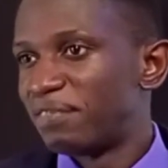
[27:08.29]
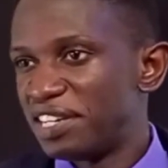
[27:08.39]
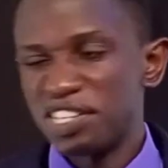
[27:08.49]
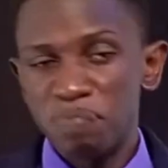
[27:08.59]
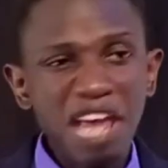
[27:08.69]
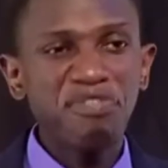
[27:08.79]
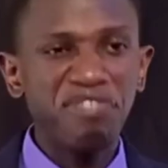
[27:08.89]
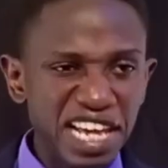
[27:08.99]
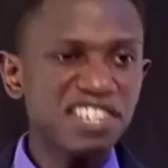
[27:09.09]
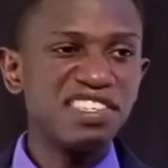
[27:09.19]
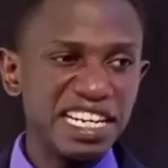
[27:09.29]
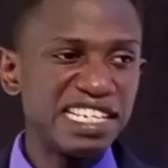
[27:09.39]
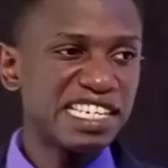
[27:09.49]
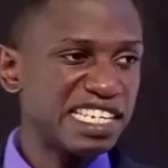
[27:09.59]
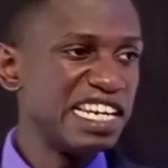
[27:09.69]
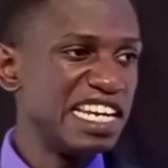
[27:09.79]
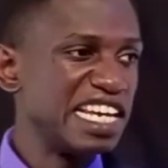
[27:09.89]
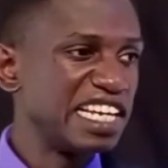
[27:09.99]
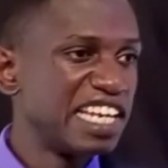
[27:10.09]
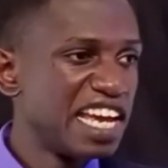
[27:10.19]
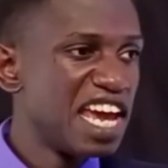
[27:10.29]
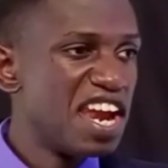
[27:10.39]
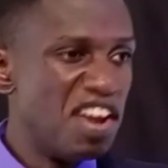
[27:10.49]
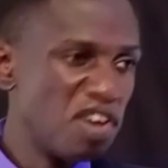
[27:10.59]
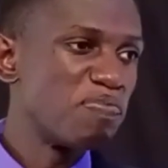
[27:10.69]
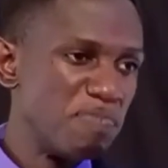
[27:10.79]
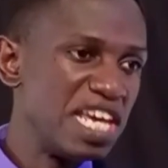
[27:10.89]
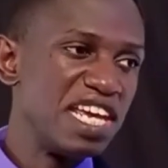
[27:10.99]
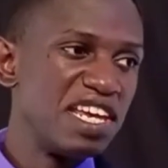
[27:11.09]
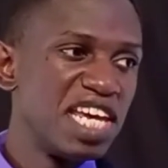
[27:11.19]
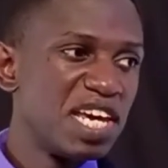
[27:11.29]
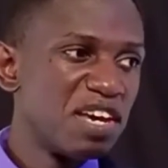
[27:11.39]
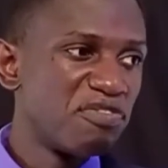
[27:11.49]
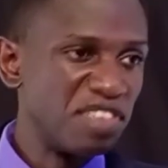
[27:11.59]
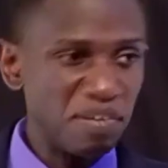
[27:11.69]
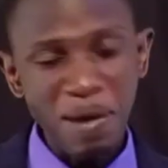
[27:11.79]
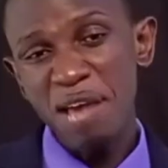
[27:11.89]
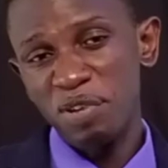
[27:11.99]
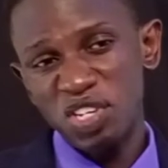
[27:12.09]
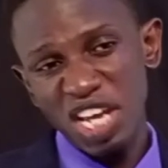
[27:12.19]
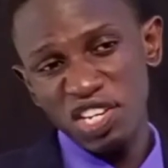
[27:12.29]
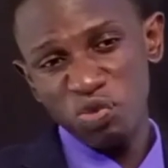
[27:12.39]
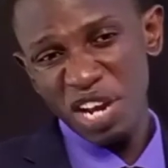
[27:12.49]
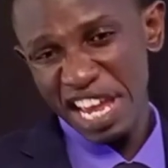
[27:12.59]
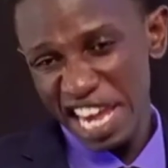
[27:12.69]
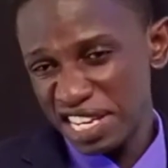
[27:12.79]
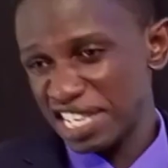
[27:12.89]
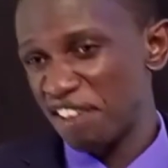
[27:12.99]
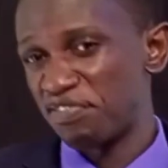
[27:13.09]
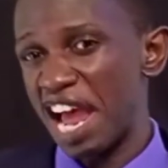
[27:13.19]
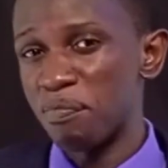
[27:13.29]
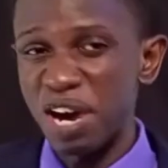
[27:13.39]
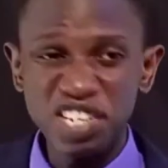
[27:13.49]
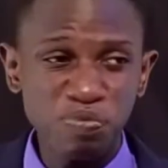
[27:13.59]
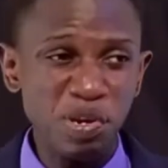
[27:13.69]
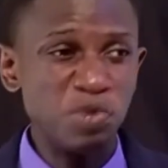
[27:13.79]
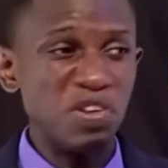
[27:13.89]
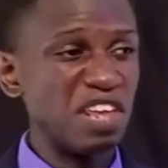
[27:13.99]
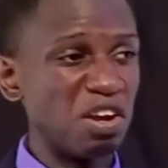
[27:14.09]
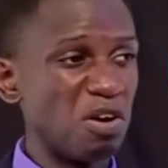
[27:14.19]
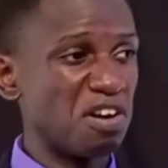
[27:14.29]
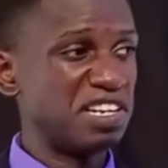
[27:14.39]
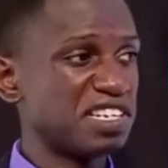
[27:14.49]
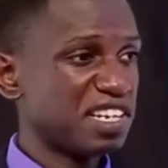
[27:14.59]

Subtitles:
it is my flesh that is sinning, not me. For the Bible says, when I get saved, I'm one spirit with the Lord.